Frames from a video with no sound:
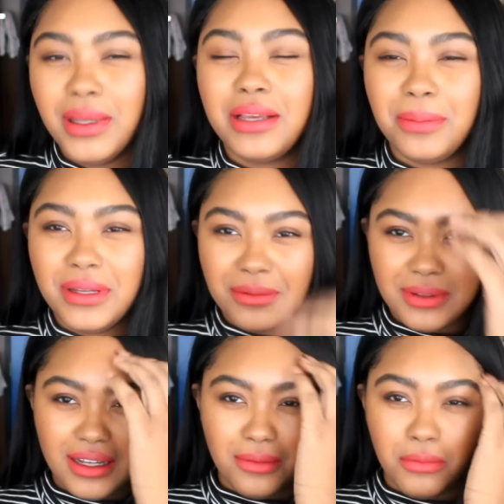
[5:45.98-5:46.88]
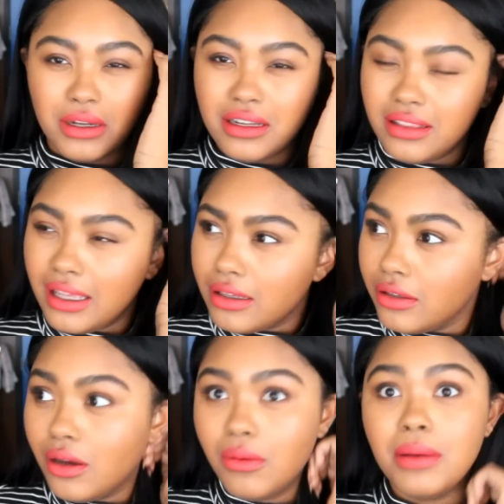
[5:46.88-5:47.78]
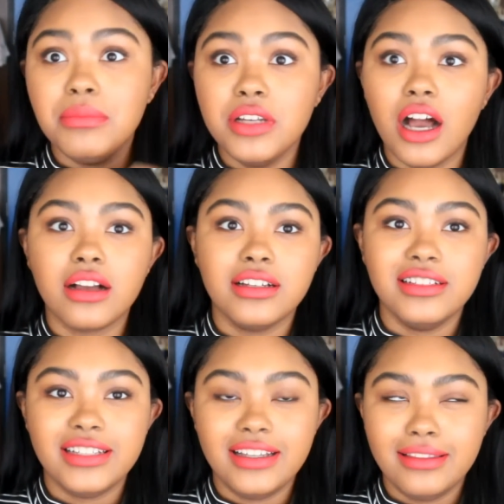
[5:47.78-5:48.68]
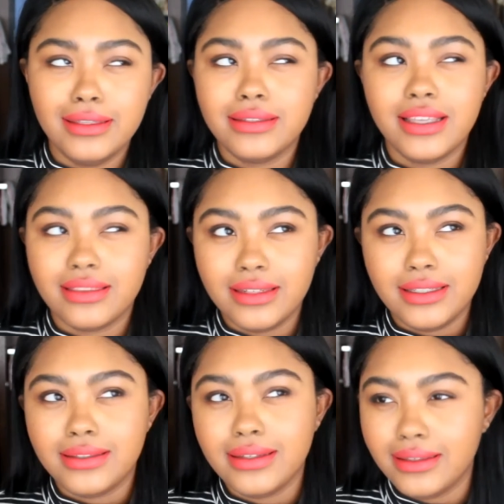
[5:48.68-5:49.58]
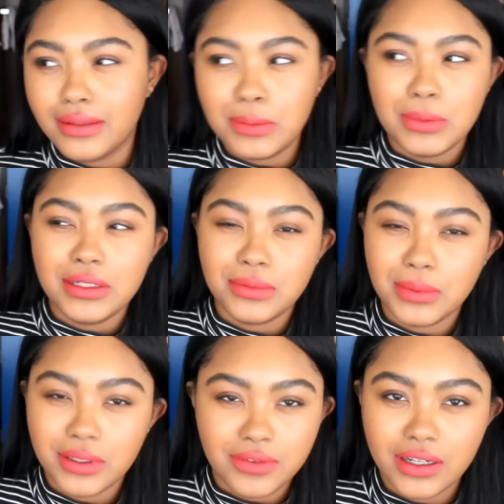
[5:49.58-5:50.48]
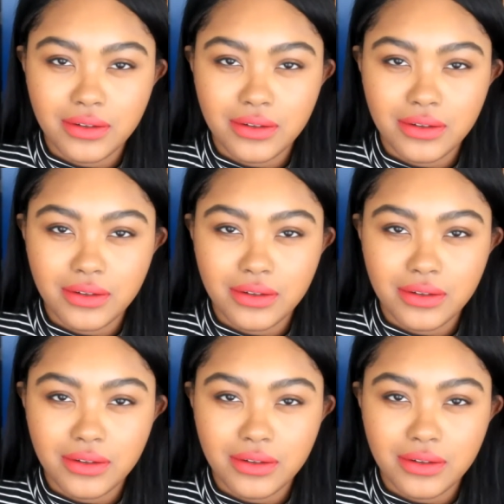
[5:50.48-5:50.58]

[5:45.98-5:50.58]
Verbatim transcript: make me wanna like, no, I'm not gonna date this ethnicity, this race, or whatever.